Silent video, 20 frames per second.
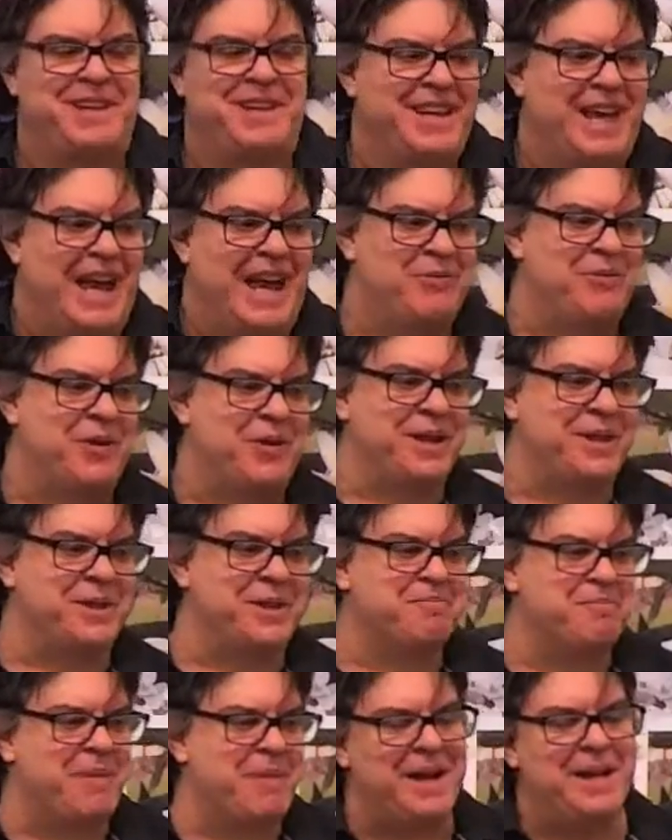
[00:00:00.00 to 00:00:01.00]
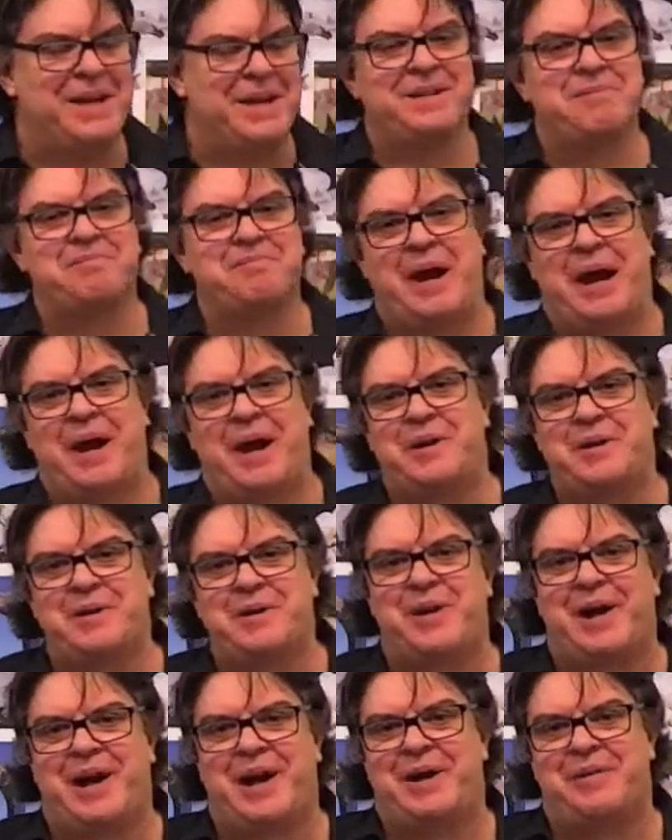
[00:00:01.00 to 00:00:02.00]
And one of the main
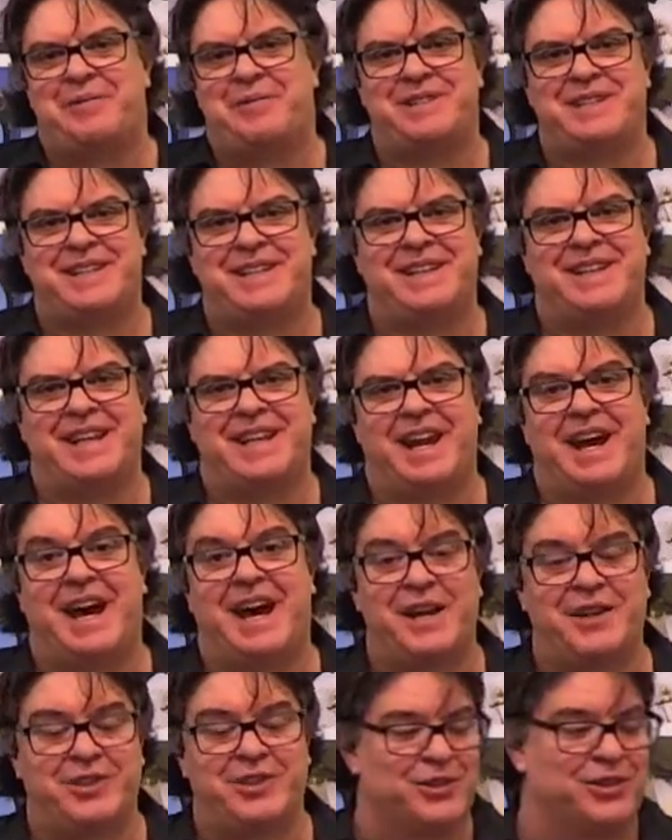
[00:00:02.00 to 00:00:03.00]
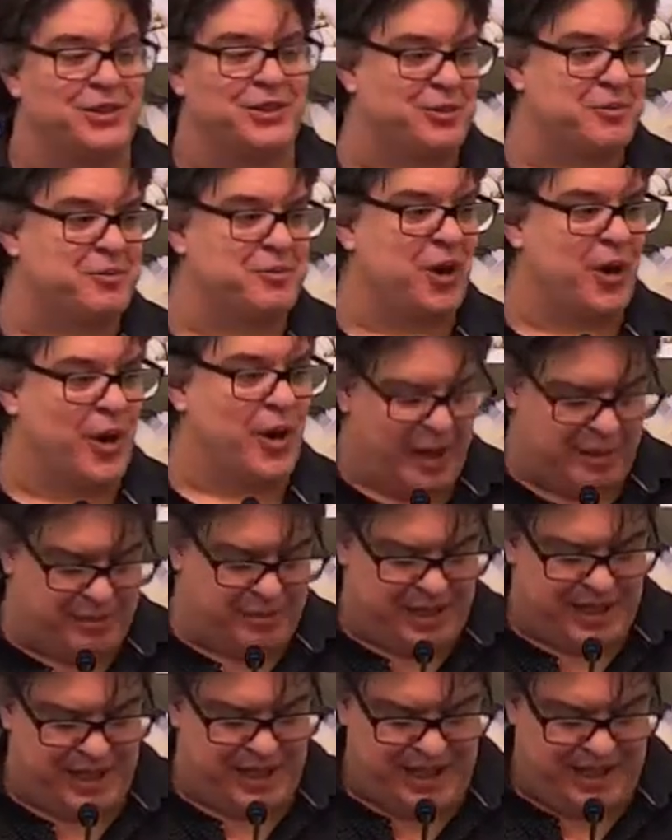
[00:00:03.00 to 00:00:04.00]
paragraphs in that article from Time
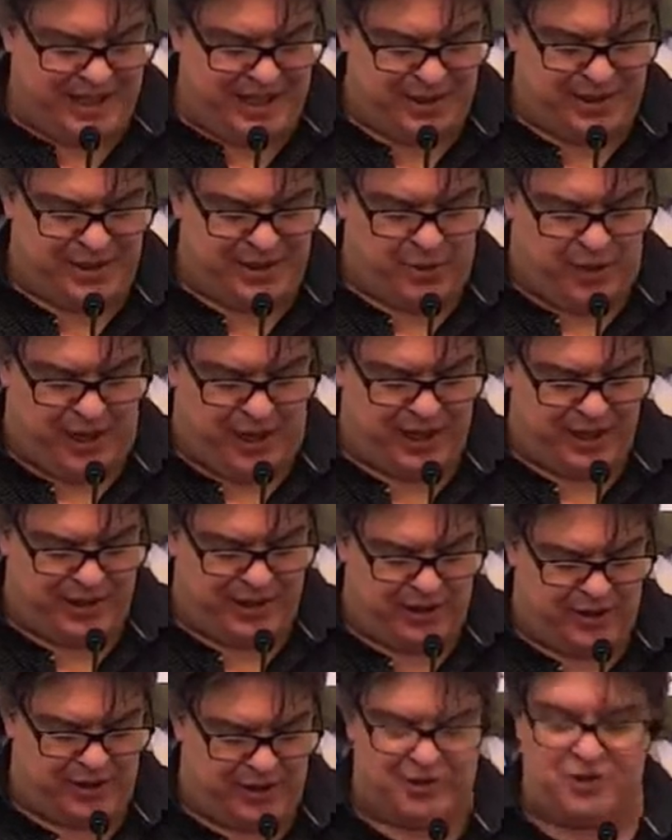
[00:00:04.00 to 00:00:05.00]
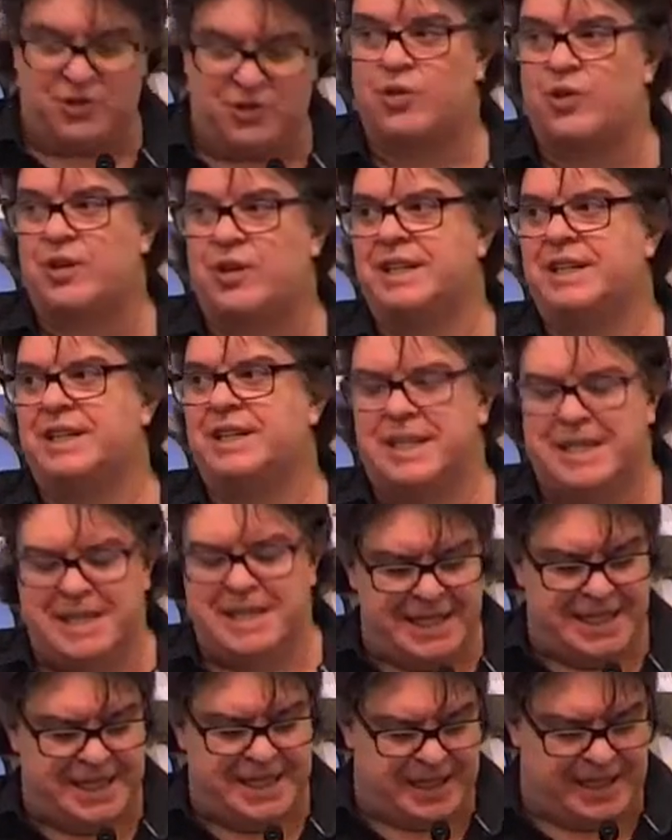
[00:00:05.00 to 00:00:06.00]
is the one that's on the screen
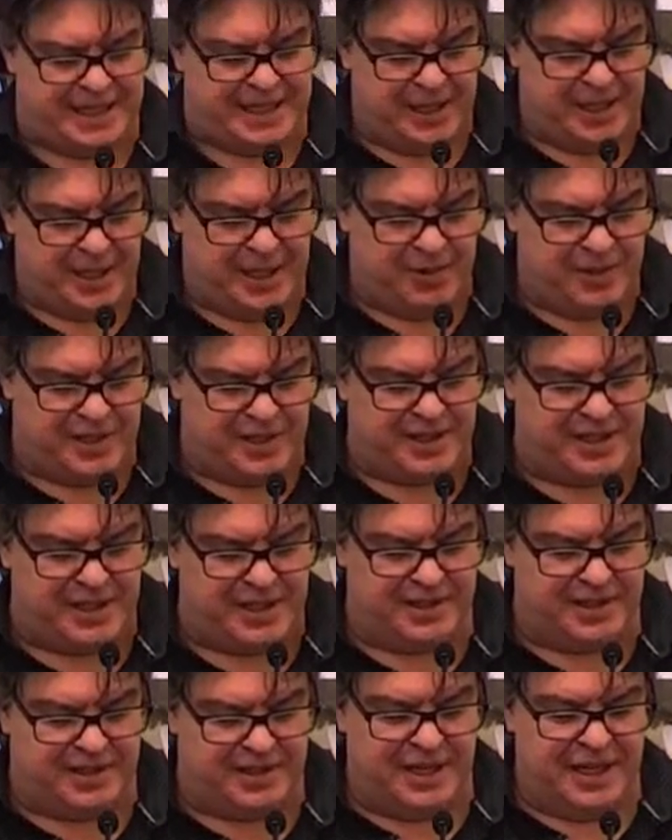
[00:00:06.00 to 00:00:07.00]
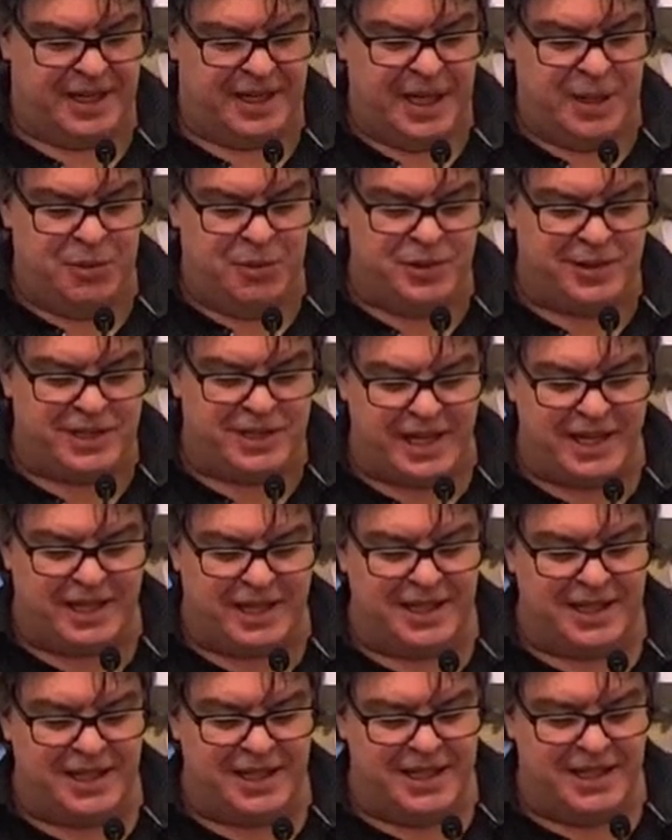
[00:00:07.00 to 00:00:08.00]
here, which says, "It will take
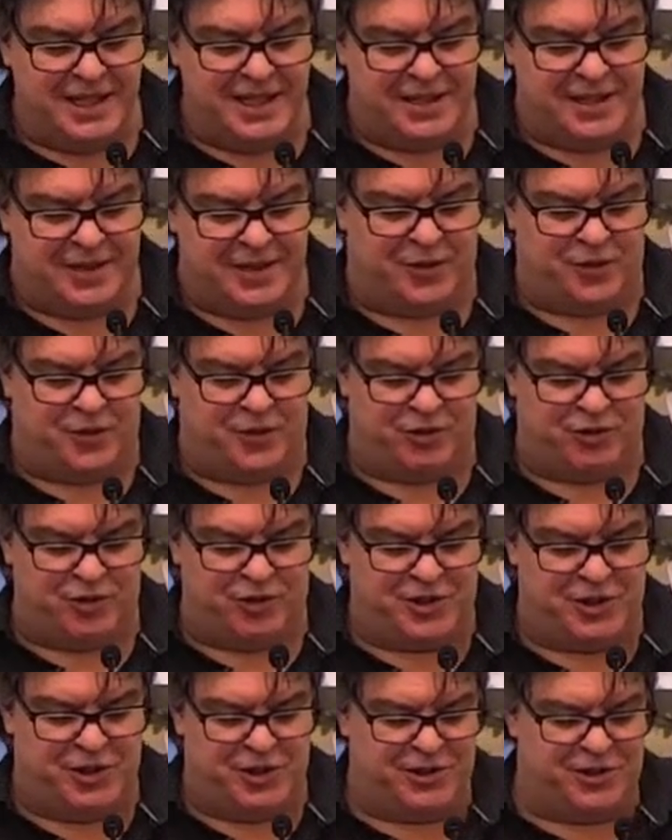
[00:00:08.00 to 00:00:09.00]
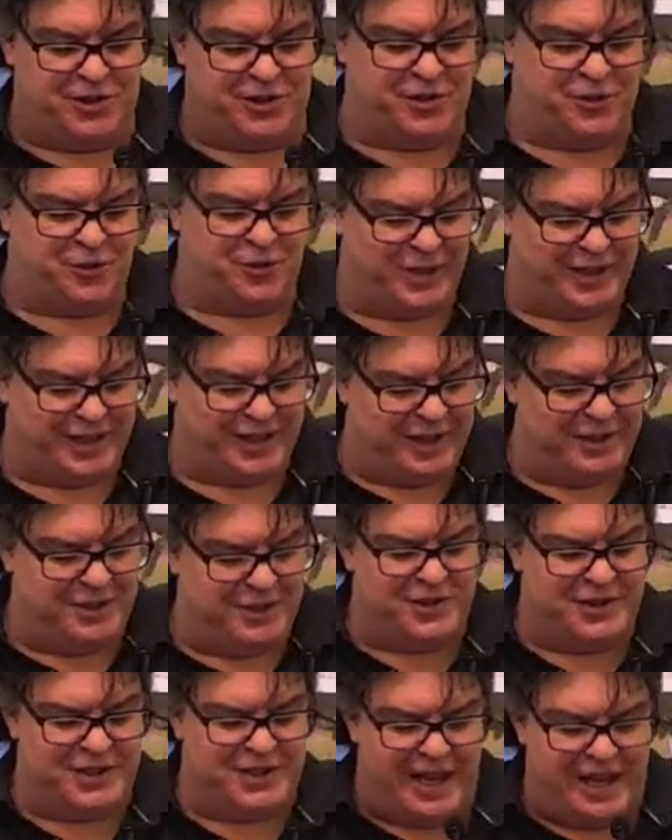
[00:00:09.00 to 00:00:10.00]
years for researchers to fully
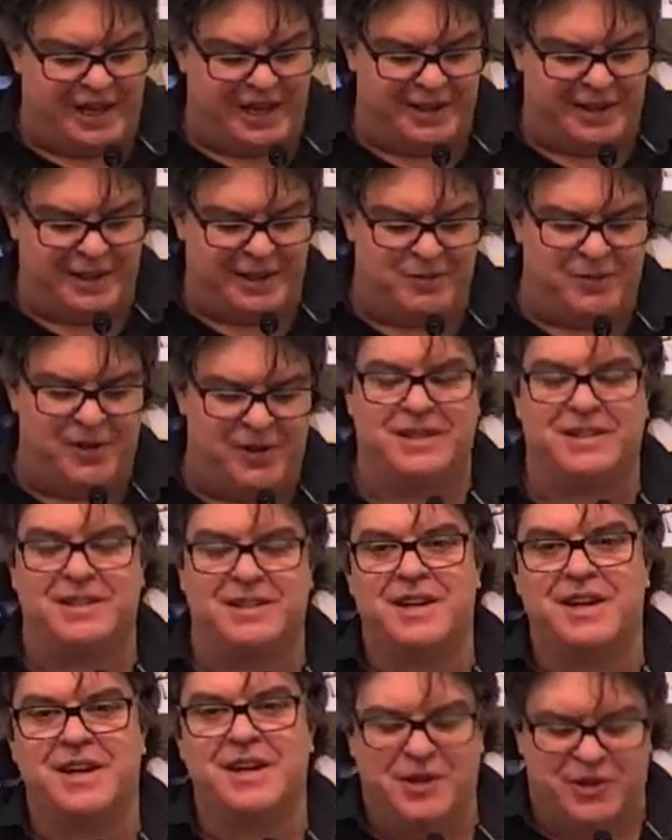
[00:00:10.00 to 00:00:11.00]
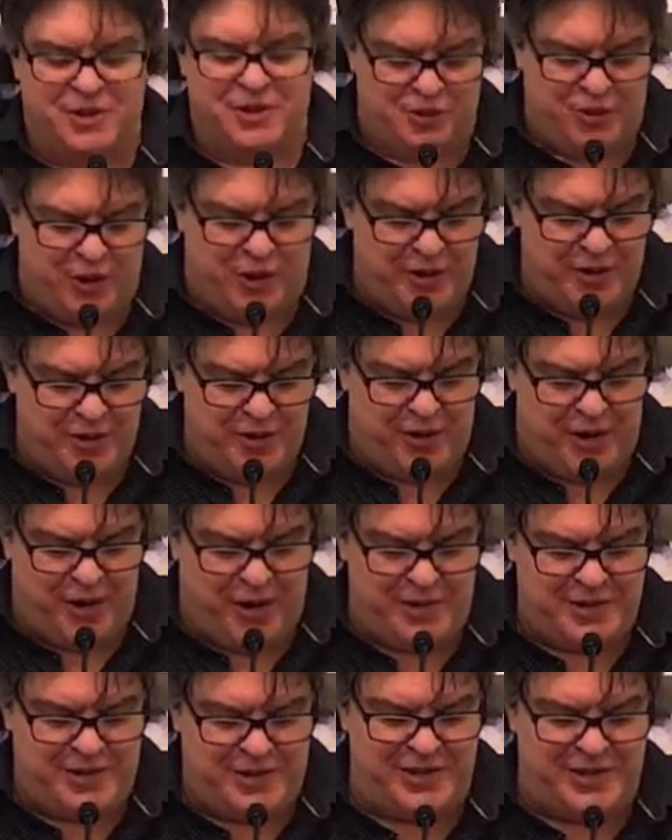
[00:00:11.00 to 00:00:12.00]
understand the effect
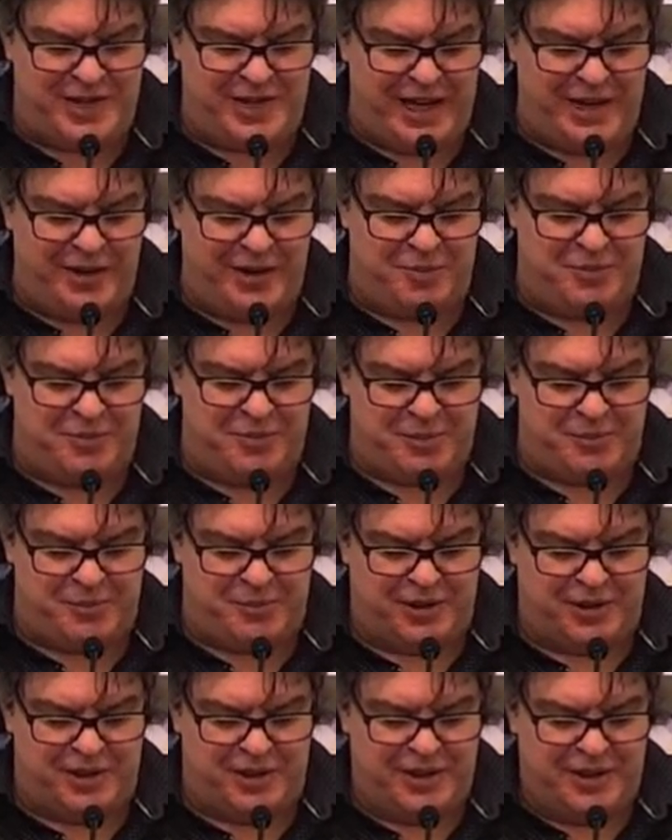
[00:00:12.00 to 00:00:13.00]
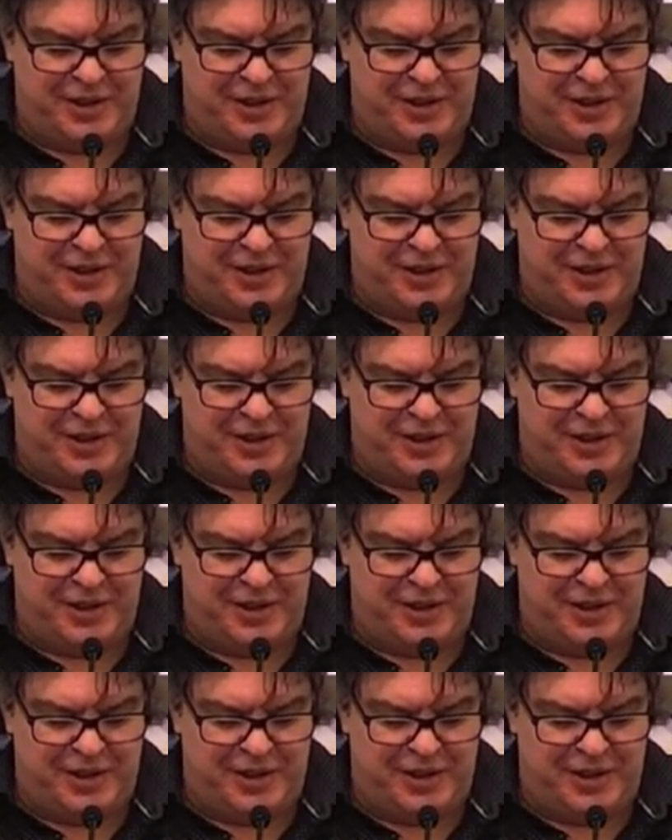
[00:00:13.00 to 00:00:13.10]
coronavirus has had on people.